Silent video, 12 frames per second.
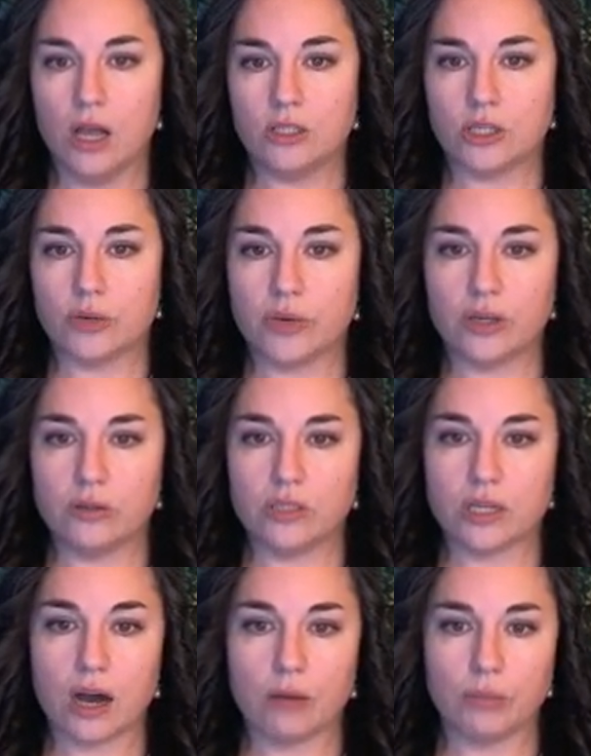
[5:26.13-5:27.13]
So we use
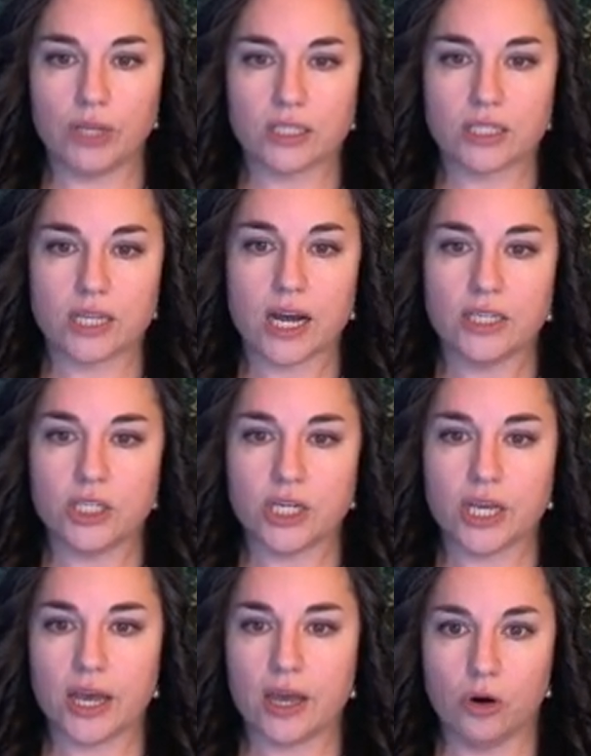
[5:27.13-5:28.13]
a complex
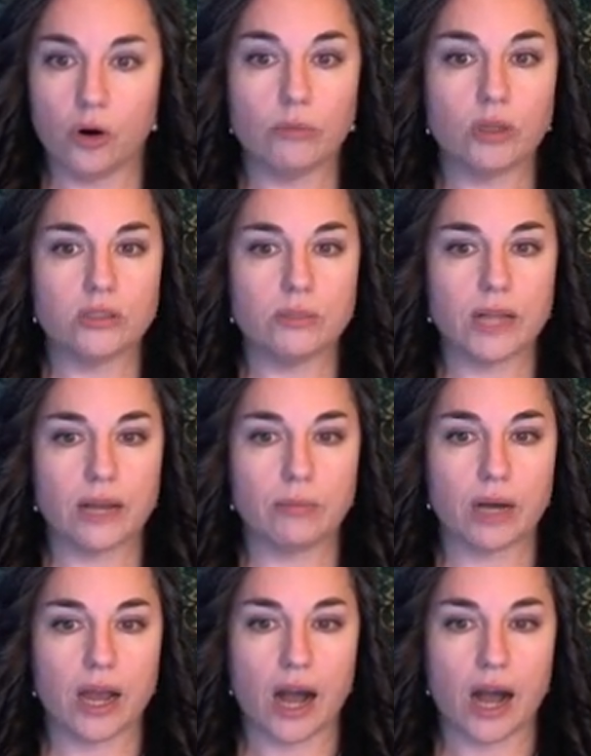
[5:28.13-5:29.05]
conjugate or multiply by